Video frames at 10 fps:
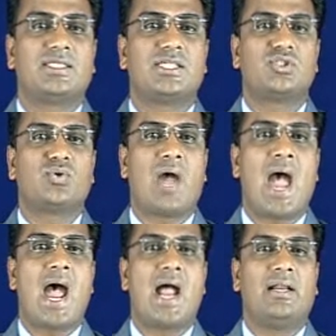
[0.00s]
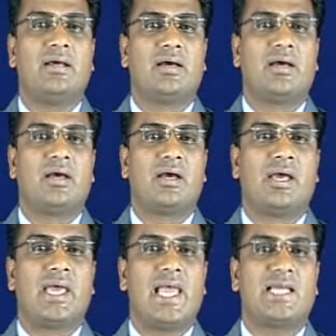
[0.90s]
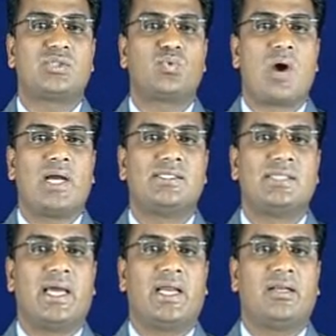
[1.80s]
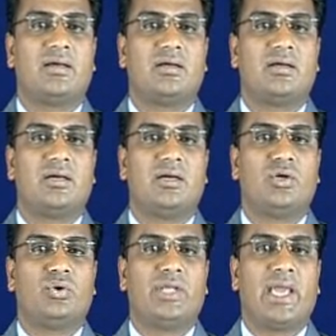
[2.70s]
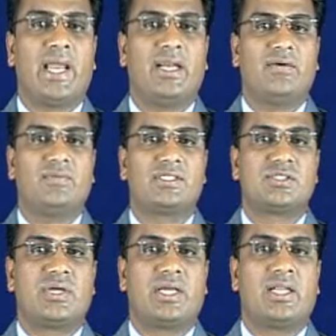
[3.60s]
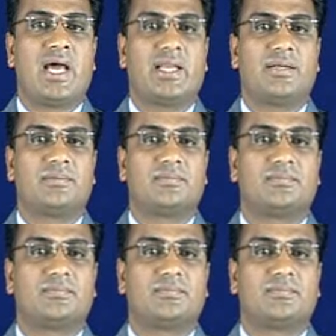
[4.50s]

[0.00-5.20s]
This is to add xyz to the end of the string line.